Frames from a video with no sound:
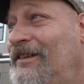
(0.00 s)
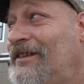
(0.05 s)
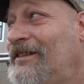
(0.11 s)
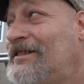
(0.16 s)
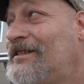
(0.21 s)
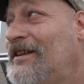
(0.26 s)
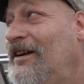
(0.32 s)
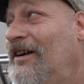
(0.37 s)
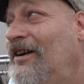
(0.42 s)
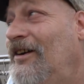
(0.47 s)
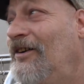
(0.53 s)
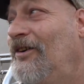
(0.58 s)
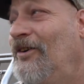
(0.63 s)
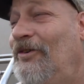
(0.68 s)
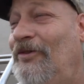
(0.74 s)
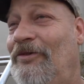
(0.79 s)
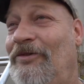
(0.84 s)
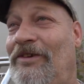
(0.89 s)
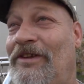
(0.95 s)
So,
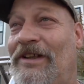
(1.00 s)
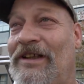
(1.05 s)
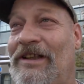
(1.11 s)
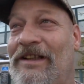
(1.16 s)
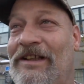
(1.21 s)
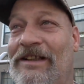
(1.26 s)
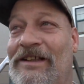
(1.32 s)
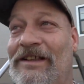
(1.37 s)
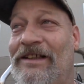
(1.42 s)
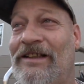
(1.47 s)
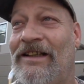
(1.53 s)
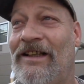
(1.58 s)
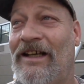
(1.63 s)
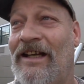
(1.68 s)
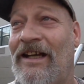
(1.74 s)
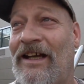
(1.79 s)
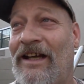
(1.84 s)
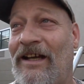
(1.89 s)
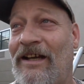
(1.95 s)

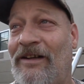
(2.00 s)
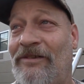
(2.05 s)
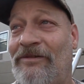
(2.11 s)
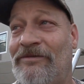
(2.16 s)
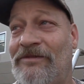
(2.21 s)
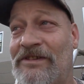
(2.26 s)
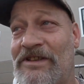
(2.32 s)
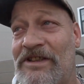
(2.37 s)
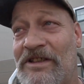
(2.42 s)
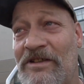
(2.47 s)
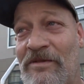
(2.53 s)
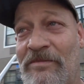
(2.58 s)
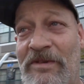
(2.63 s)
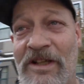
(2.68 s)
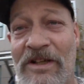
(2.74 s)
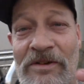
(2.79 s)
yeah, which she'll be